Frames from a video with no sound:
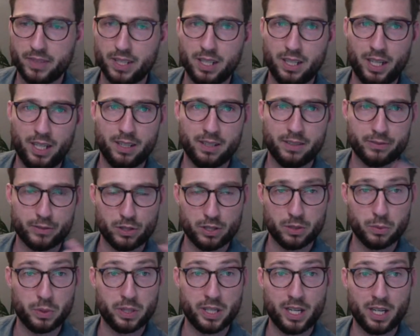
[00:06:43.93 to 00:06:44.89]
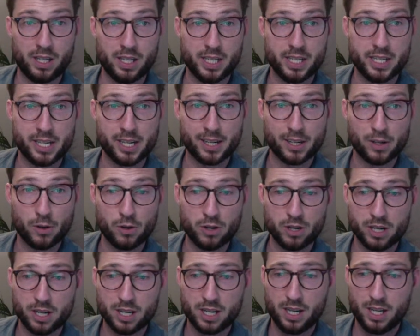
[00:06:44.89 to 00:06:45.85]
All right, and of course, we are in your
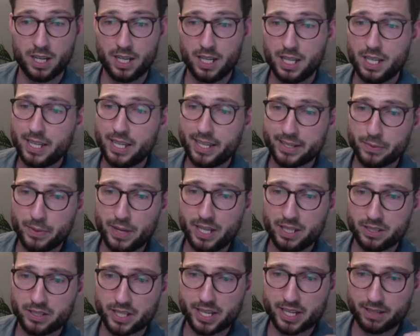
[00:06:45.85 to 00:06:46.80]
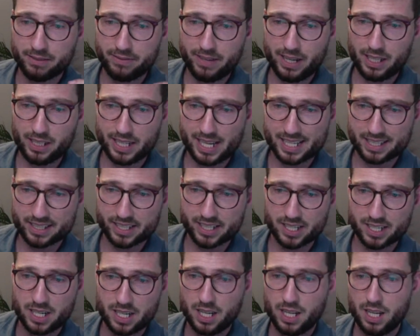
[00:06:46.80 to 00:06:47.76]
corner as well, so you can file an
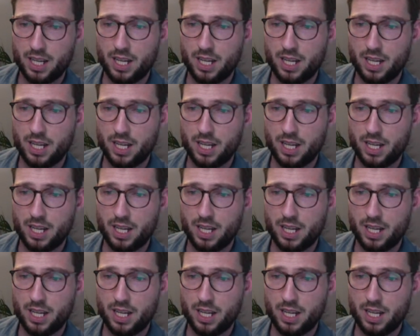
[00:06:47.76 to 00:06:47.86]
answer.